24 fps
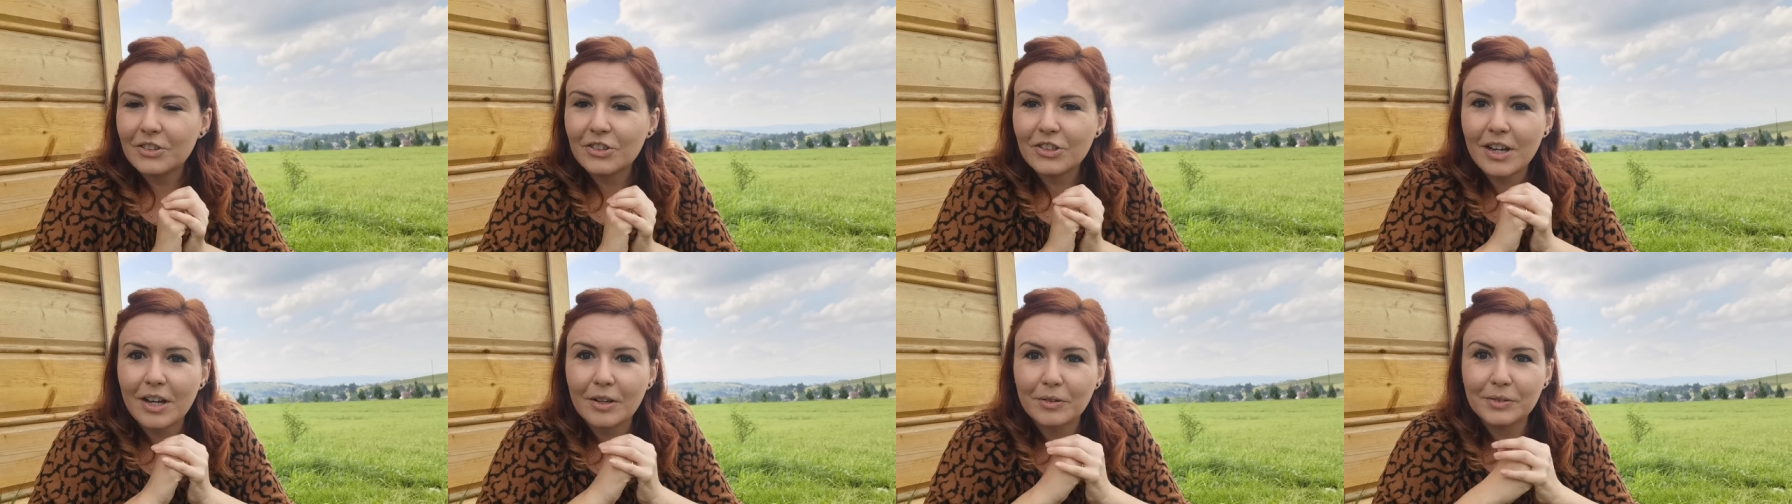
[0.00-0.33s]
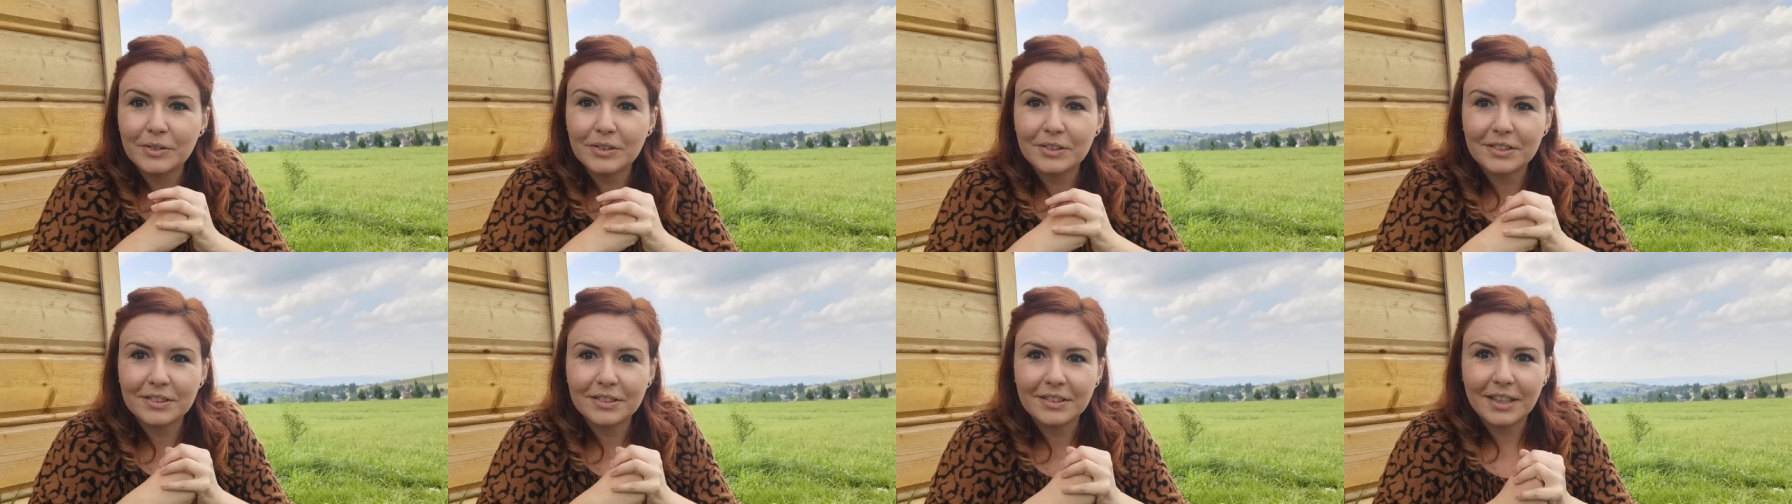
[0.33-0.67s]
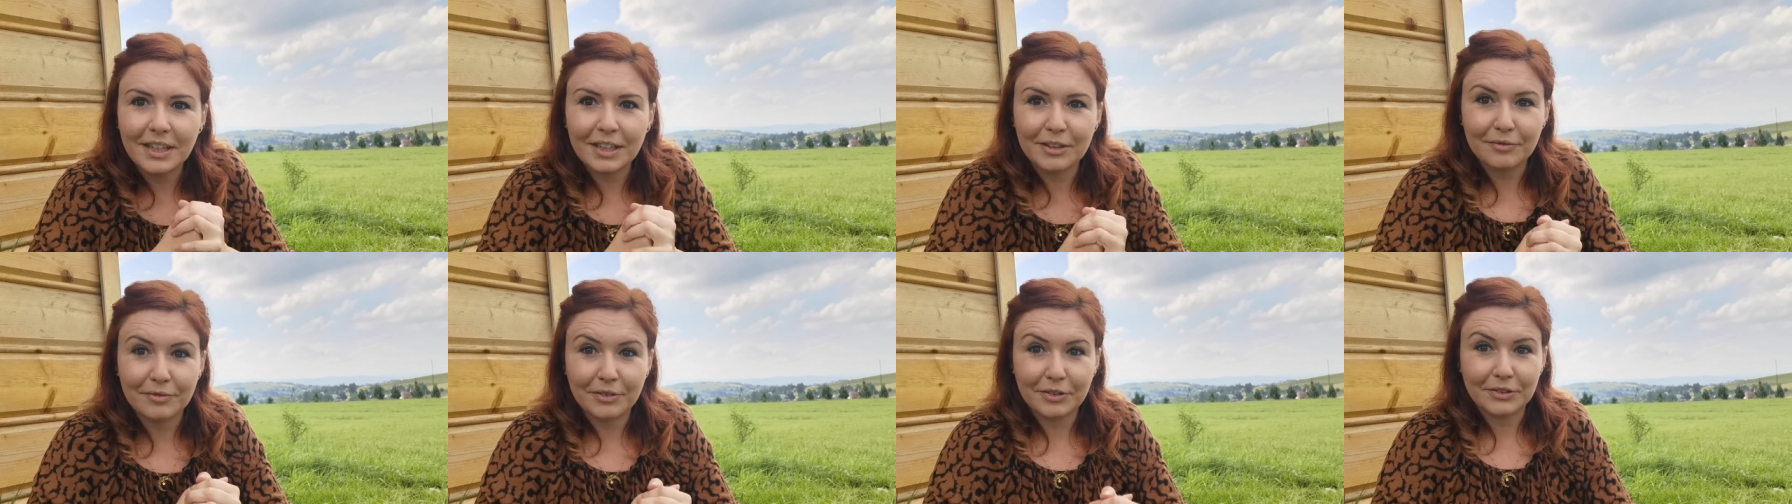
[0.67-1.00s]
and they shout
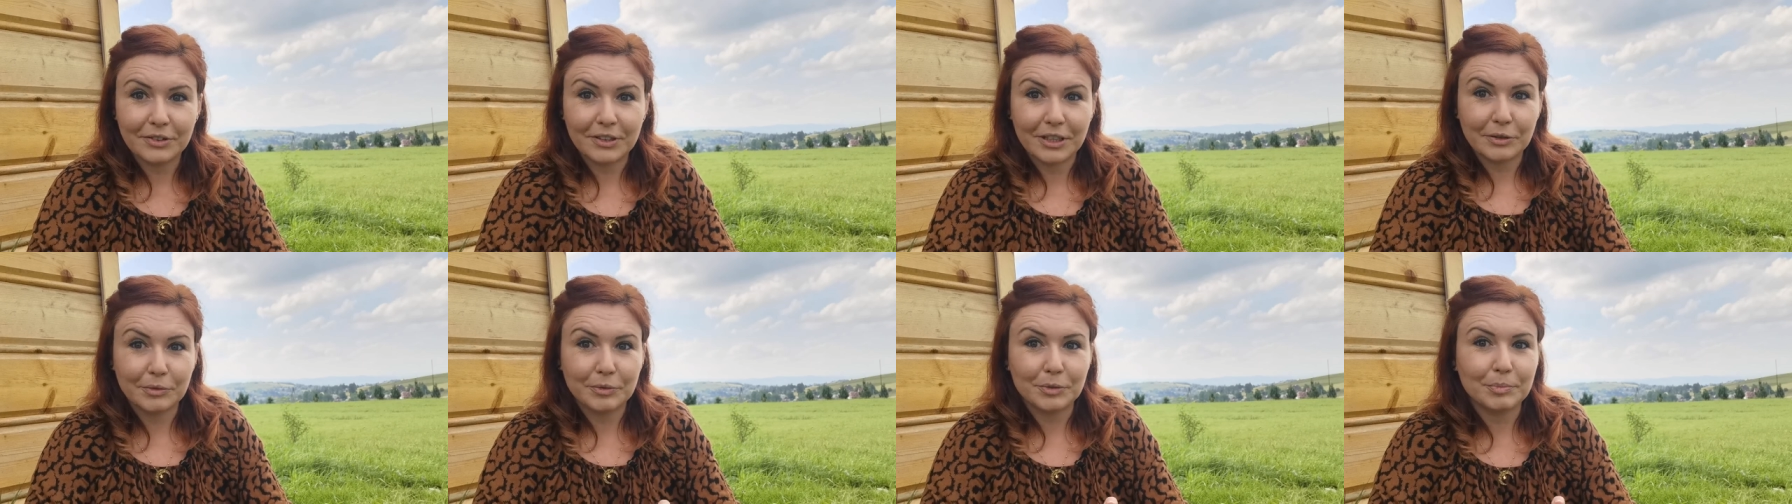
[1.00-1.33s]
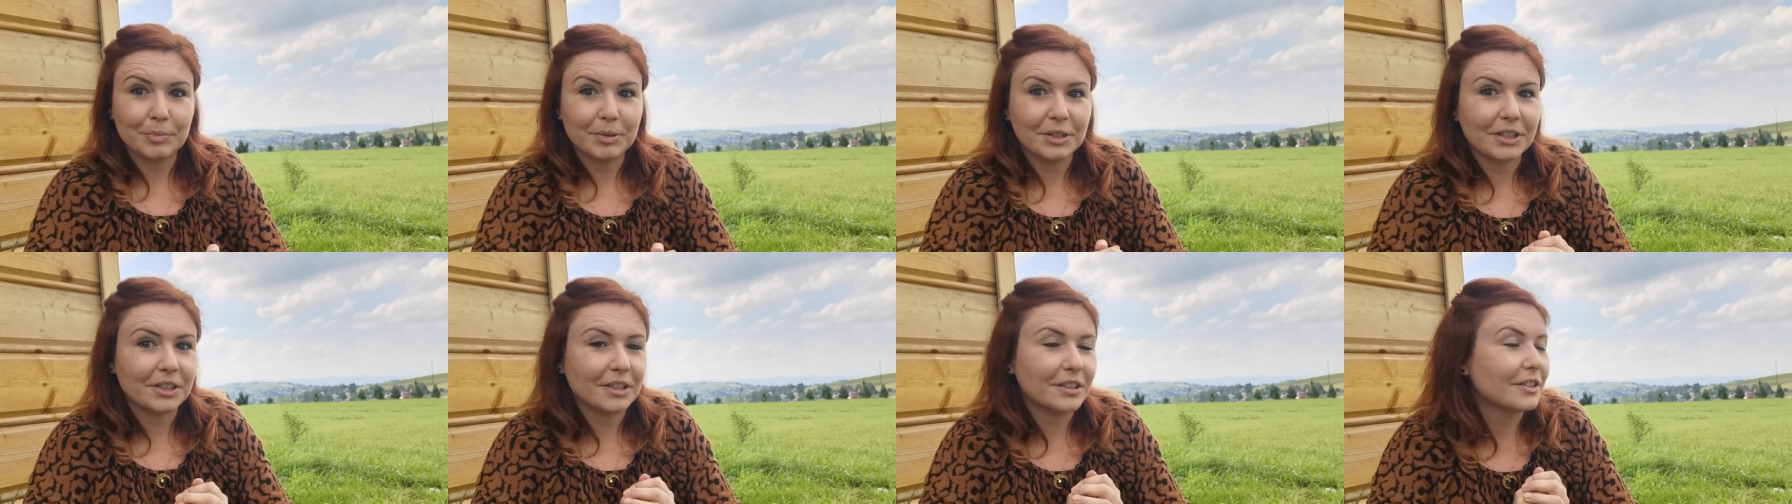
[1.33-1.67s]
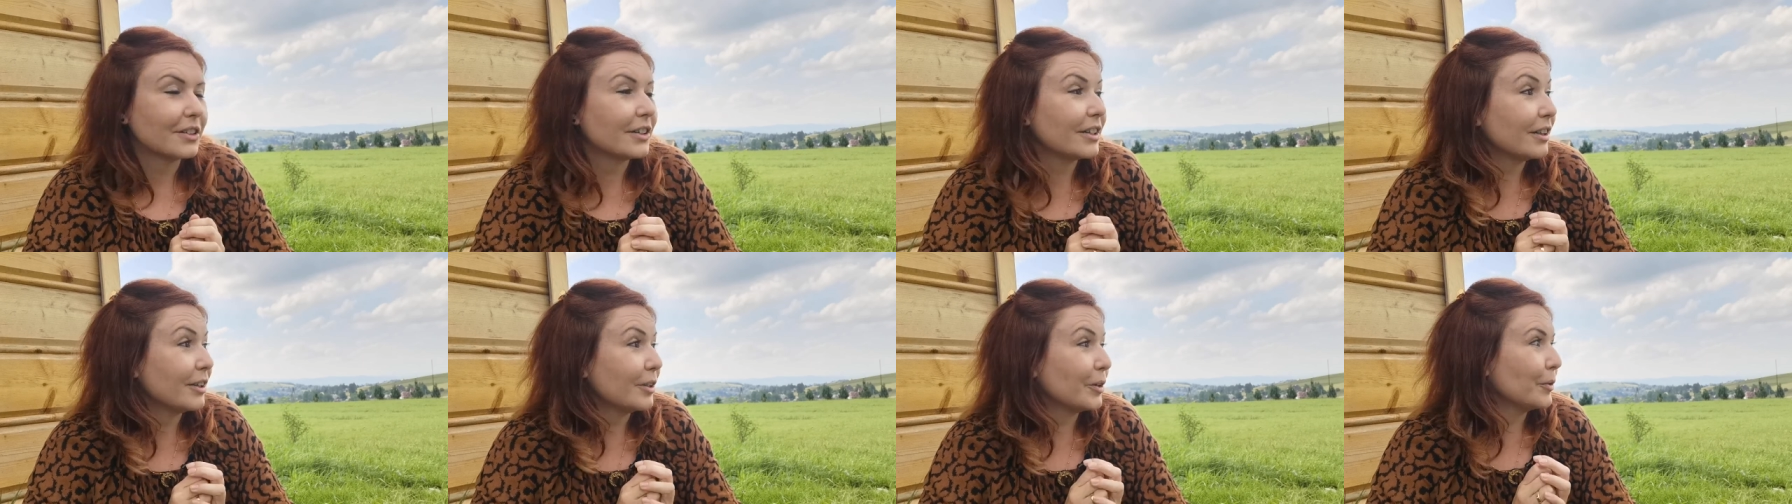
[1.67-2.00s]
I thought I would be
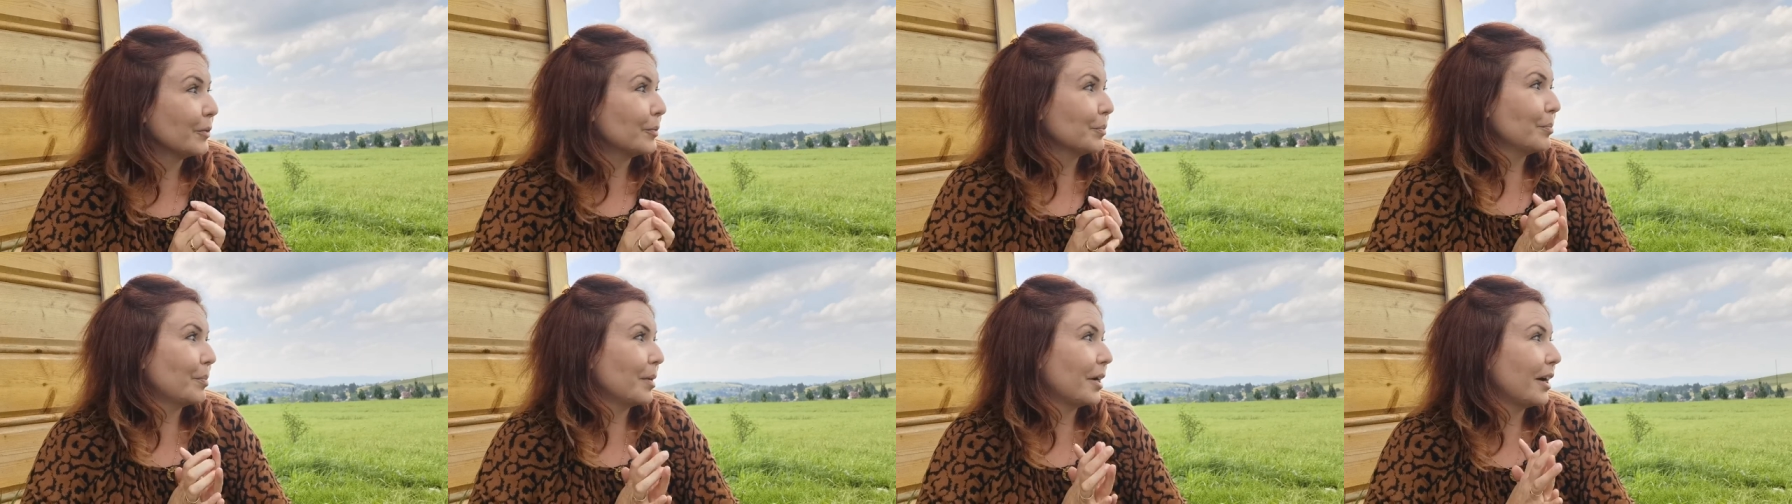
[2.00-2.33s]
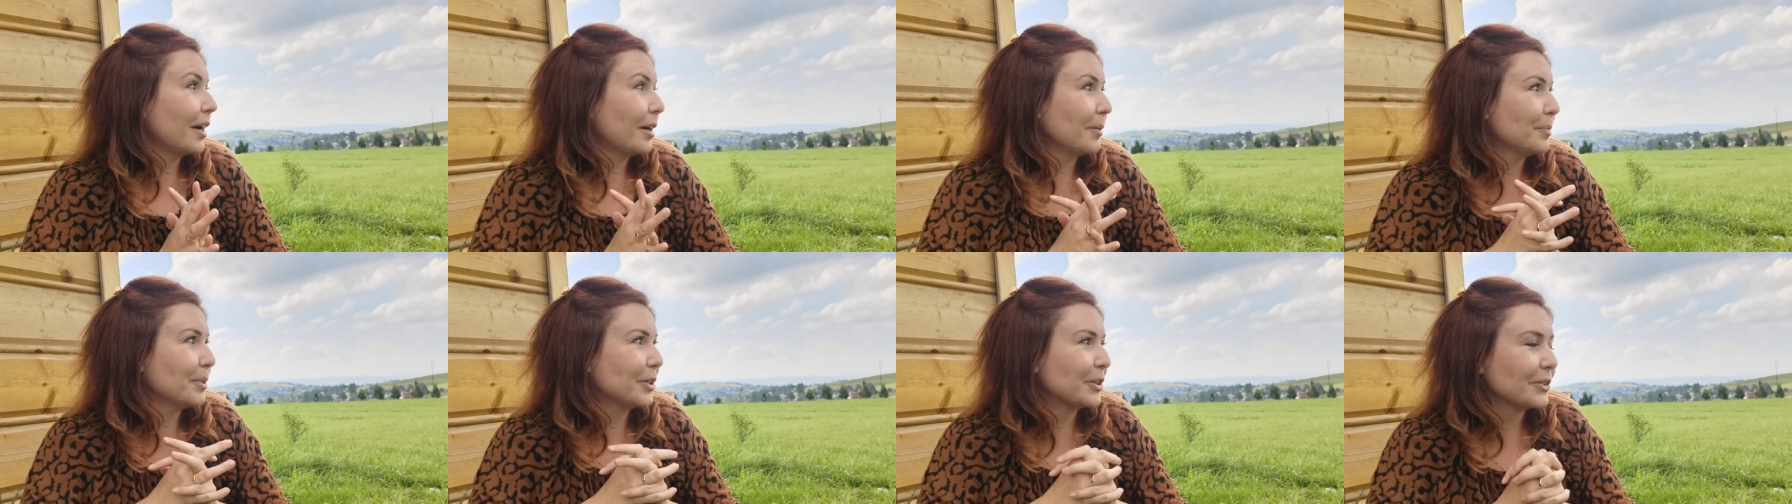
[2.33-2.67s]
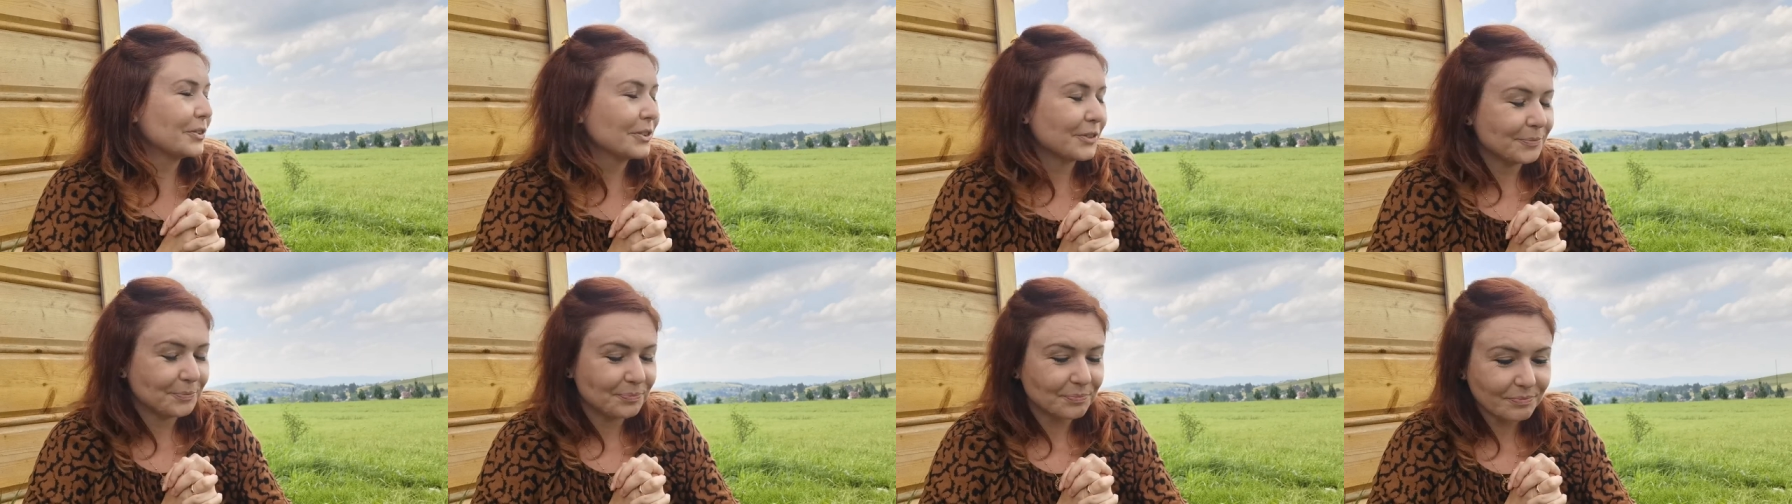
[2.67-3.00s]
here alone but I'm
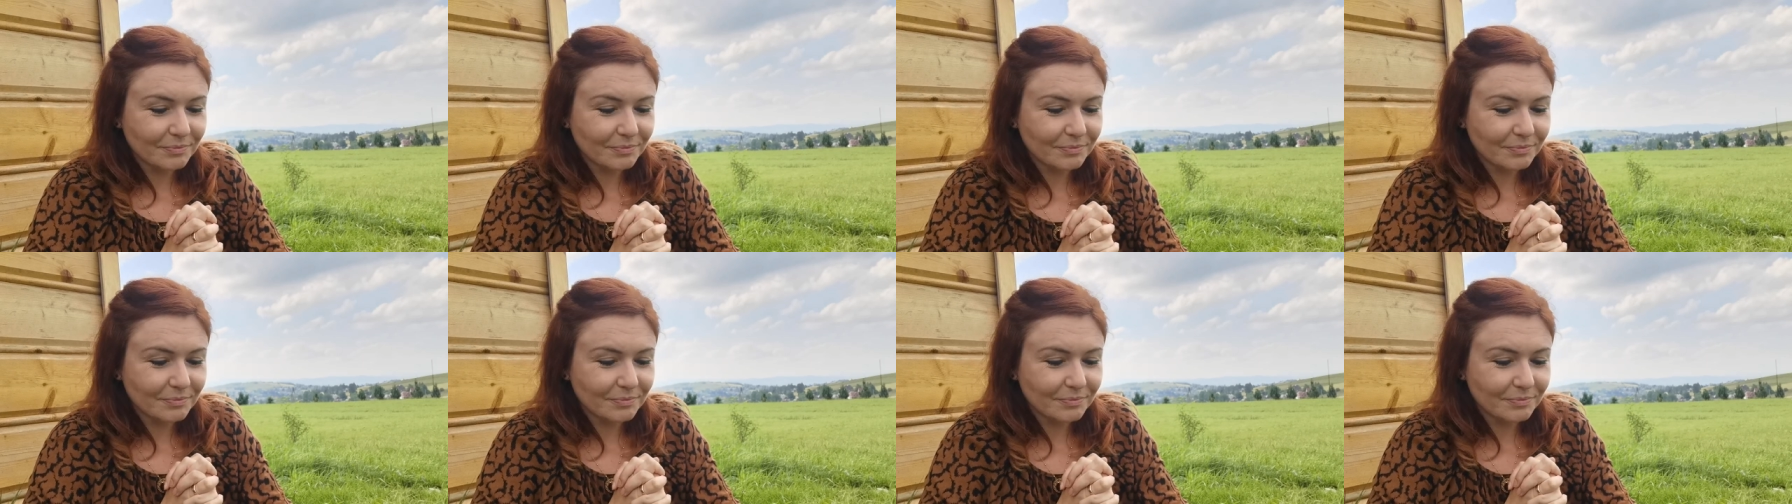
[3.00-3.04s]
not